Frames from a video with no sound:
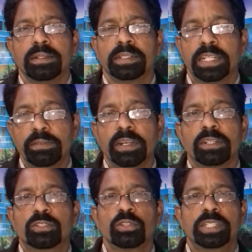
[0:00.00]
there were
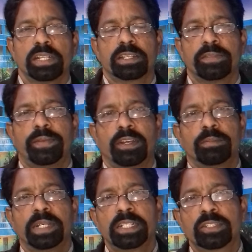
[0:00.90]
social
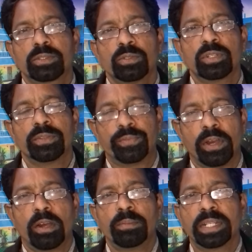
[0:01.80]
reformers who
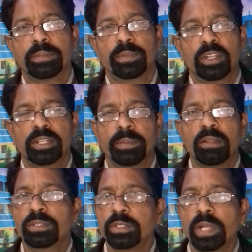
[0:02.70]
reformed and brought
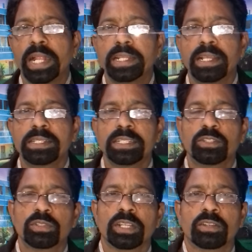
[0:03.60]
about new ideas
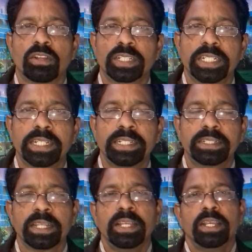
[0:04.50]
into the
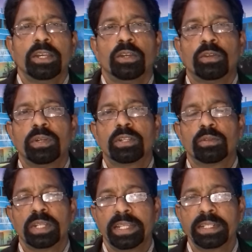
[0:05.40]
continent,
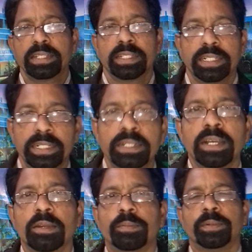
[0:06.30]
overruling the
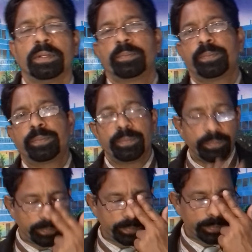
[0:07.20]

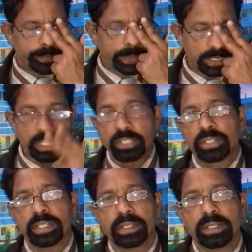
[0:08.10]

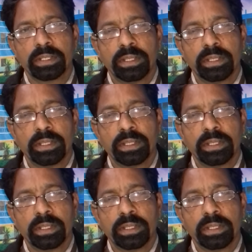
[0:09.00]
persisting